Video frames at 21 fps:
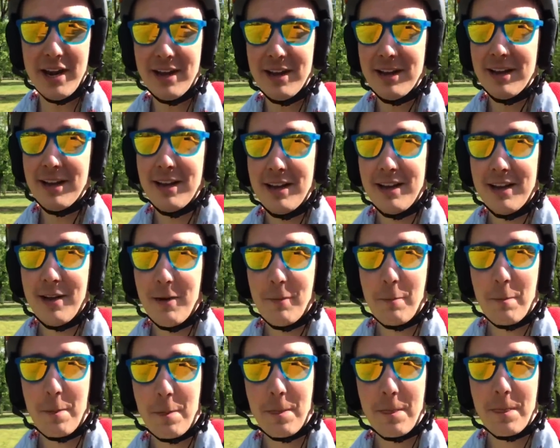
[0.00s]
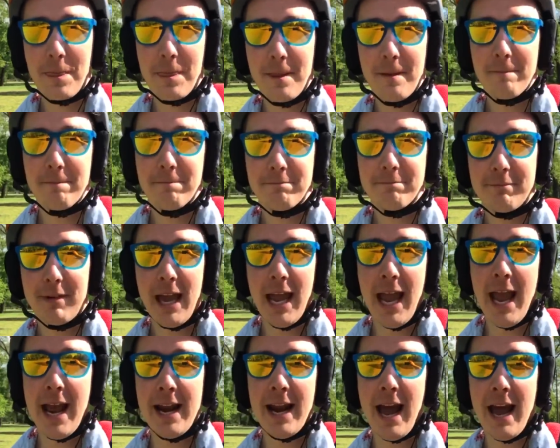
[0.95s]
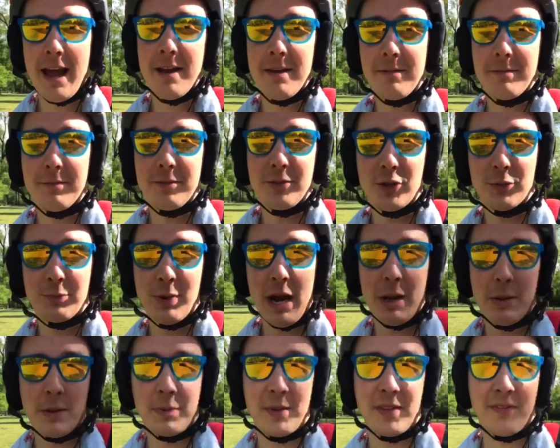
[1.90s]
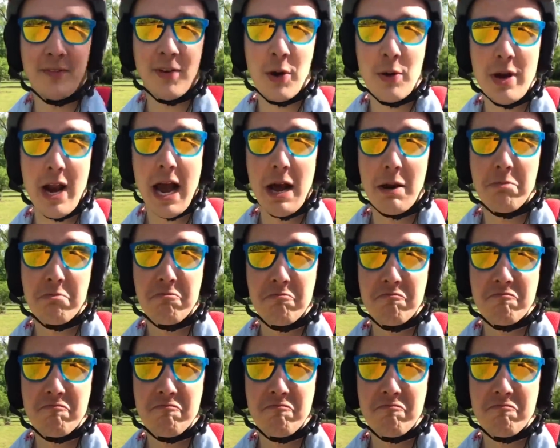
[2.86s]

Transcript: And I should probably put the phone down.